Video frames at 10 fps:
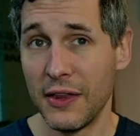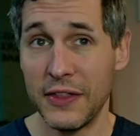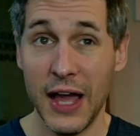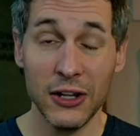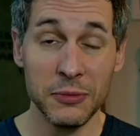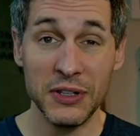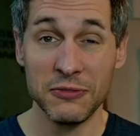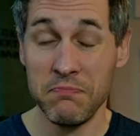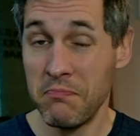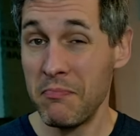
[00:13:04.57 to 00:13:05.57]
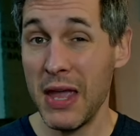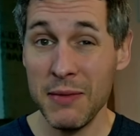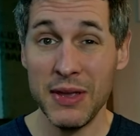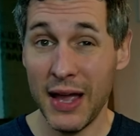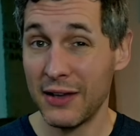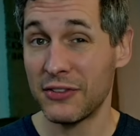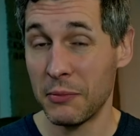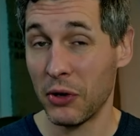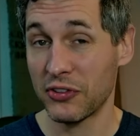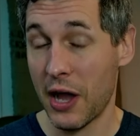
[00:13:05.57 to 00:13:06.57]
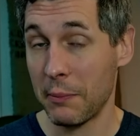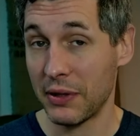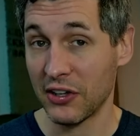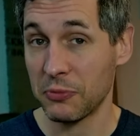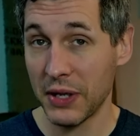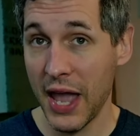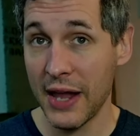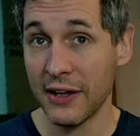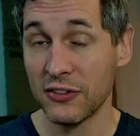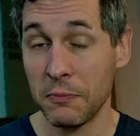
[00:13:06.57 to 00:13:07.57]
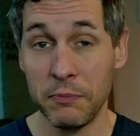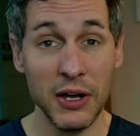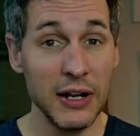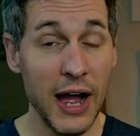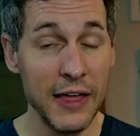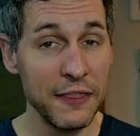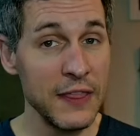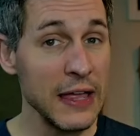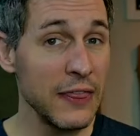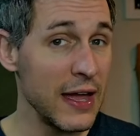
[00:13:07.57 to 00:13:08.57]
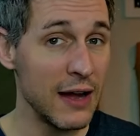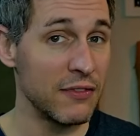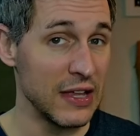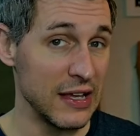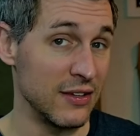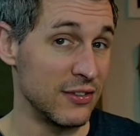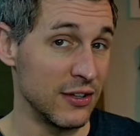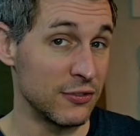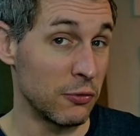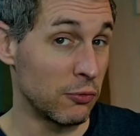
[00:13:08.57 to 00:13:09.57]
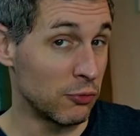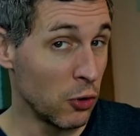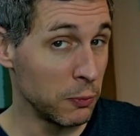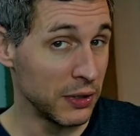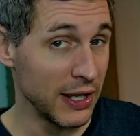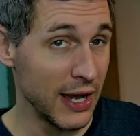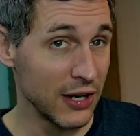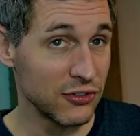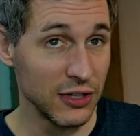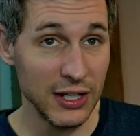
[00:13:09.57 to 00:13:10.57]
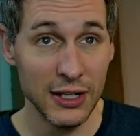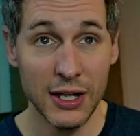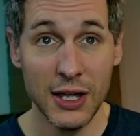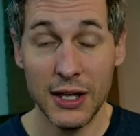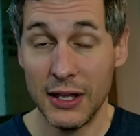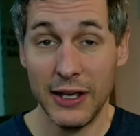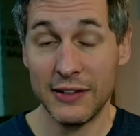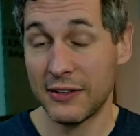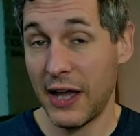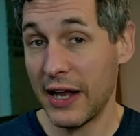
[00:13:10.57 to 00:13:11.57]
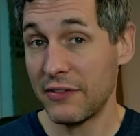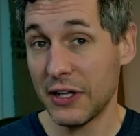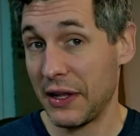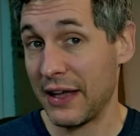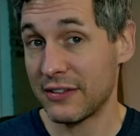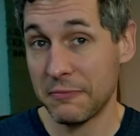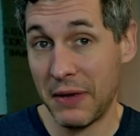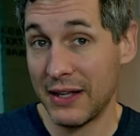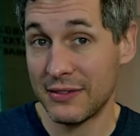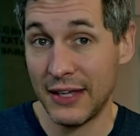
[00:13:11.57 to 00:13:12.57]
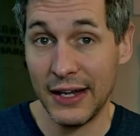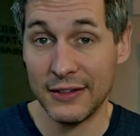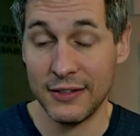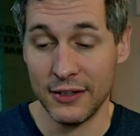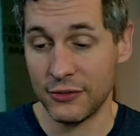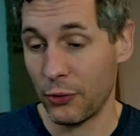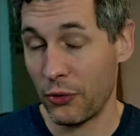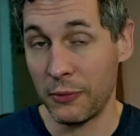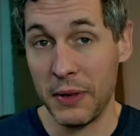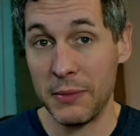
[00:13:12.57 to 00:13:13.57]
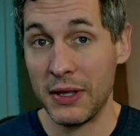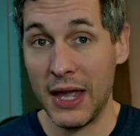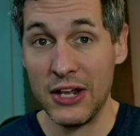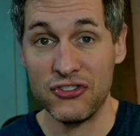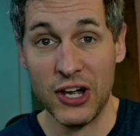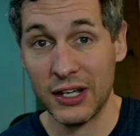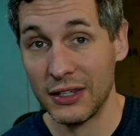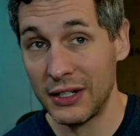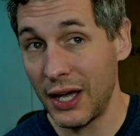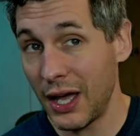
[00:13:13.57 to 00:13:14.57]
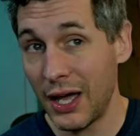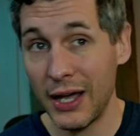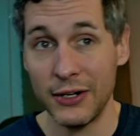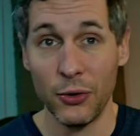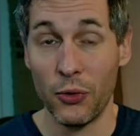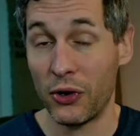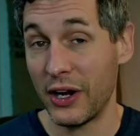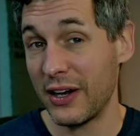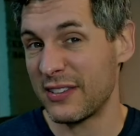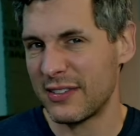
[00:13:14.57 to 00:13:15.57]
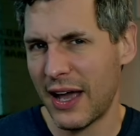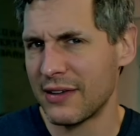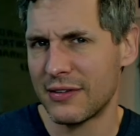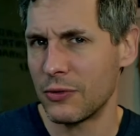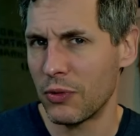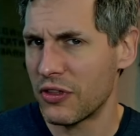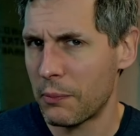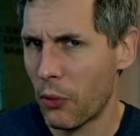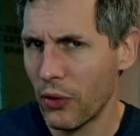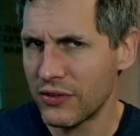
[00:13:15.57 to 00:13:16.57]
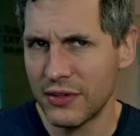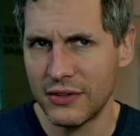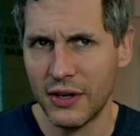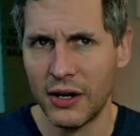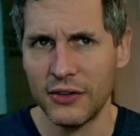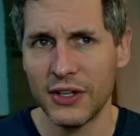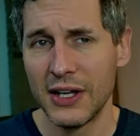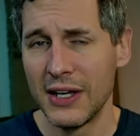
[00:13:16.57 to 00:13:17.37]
The Alchemist maybe has the most complex mechanics, but I think they have the easiest roleplay, actually. It's kind of a classic mad scientist, or maybe a Jekyll and Hyde, or an assassin with a poison dart.